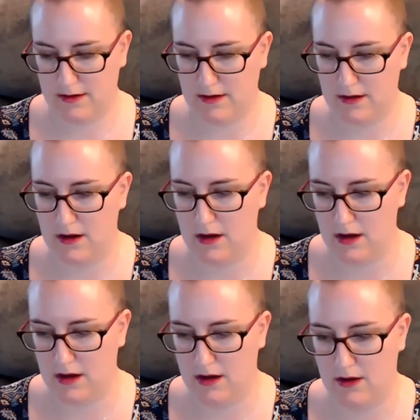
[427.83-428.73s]

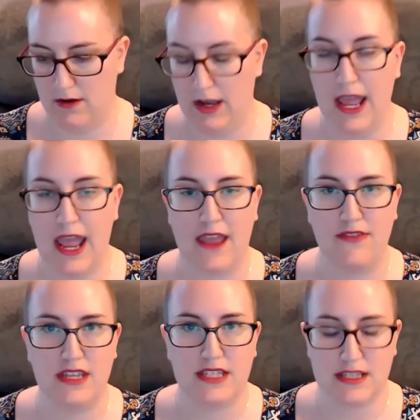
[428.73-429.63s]
Oh,
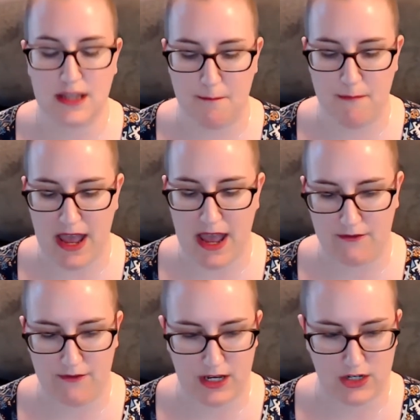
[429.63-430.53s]
and this is a matte
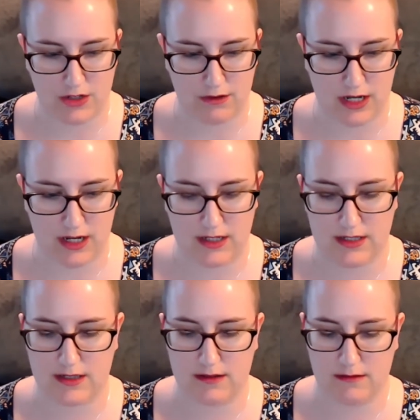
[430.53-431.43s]
finish, you guys.